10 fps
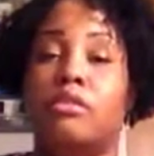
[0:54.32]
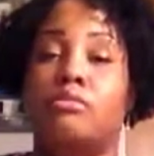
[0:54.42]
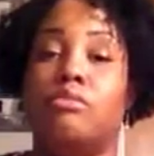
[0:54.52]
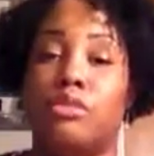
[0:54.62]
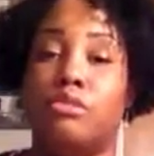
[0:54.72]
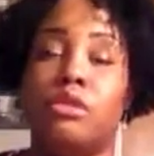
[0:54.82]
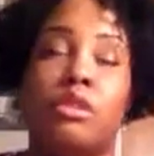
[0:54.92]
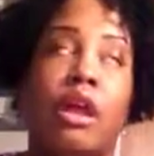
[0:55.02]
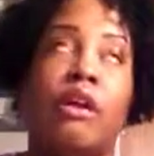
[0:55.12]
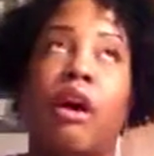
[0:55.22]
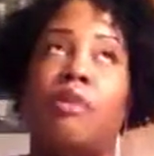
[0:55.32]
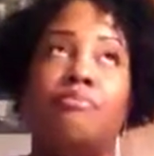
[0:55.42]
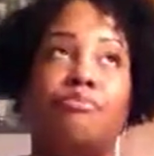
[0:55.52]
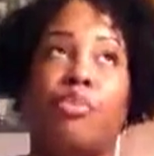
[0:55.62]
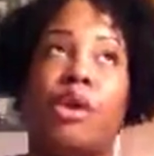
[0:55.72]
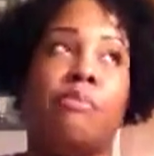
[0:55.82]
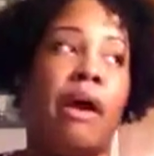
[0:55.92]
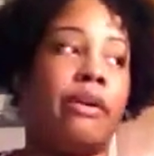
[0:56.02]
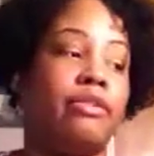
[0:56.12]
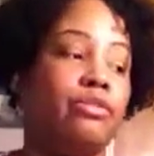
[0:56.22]
boots that I got way
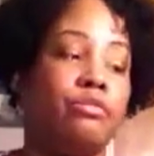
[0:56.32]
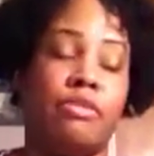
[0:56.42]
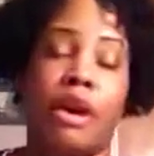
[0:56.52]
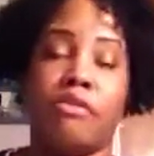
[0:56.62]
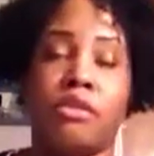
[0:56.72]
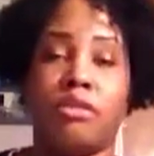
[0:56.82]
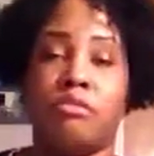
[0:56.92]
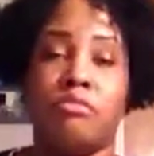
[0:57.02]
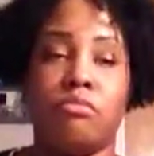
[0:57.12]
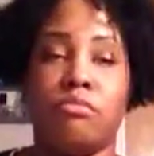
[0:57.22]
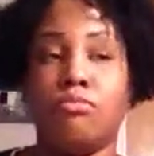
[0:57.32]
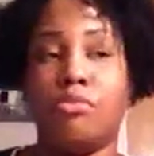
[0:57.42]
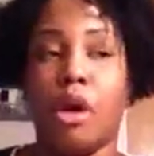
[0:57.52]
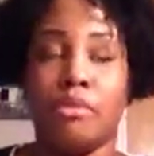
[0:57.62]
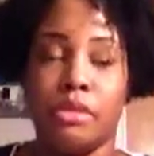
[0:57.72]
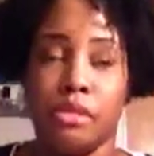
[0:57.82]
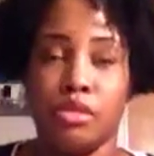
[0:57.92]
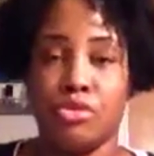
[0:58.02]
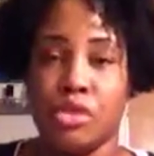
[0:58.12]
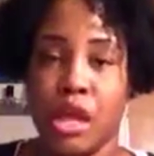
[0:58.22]
back in 2000 and probably
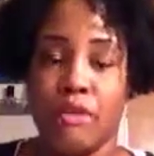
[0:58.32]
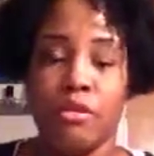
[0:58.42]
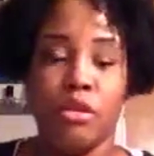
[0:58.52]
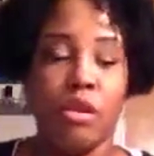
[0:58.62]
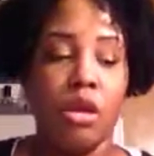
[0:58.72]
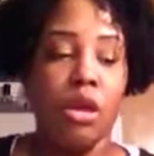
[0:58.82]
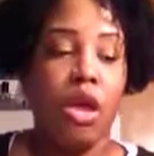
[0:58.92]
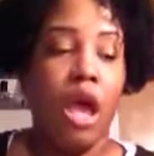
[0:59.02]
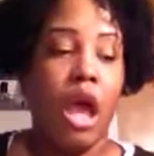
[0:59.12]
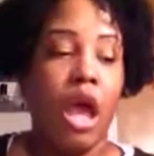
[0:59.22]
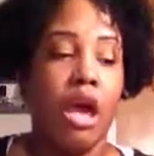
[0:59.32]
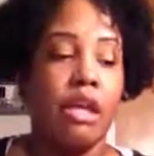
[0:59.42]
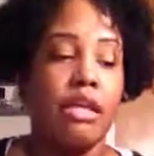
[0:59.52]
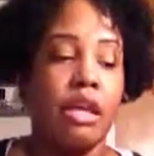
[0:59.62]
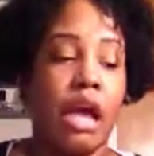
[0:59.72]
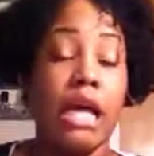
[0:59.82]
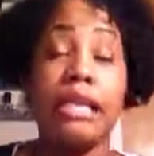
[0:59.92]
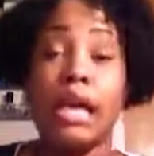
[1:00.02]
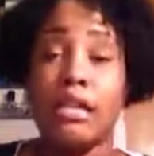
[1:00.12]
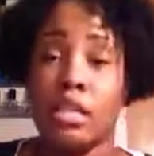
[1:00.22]
6 or 7, and
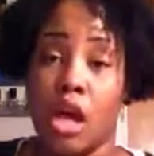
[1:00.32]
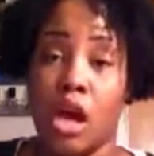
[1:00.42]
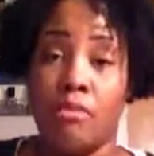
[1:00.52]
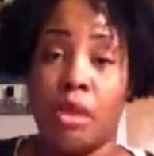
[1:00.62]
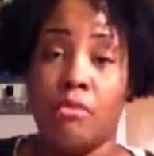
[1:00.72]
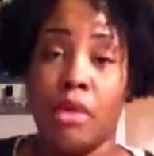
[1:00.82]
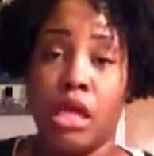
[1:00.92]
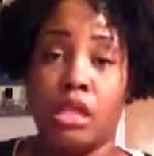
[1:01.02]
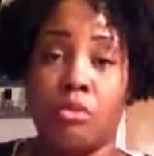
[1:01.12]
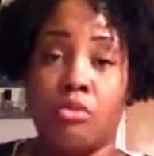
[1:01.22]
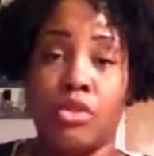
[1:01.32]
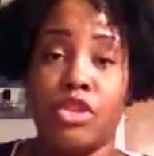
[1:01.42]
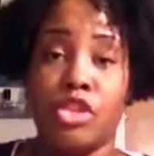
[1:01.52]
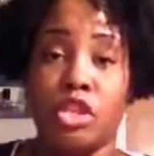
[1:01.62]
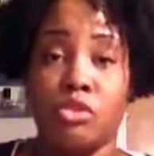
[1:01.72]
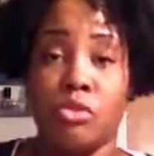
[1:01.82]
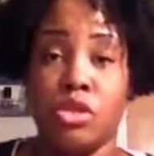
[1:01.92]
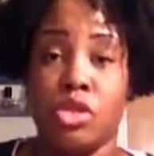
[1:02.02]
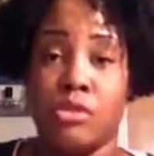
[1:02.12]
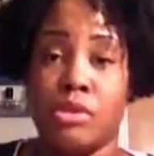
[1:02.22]
at that time they made them with genuine
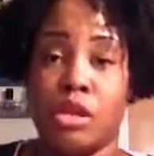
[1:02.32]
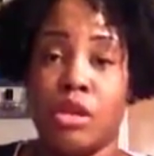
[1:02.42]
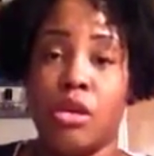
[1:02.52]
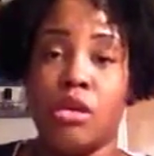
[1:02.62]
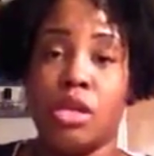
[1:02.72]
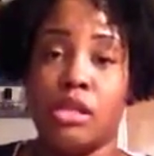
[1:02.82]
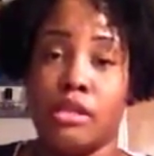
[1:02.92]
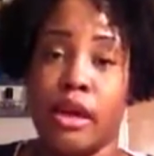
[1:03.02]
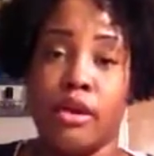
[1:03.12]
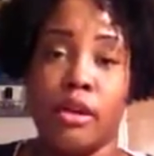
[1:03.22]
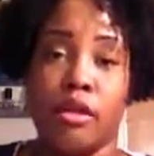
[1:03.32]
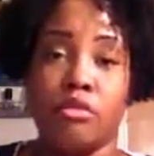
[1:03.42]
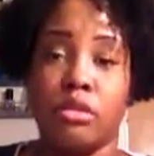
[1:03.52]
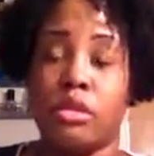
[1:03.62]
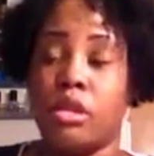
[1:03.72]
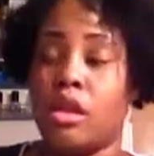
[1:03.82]
sheepskin inside and out,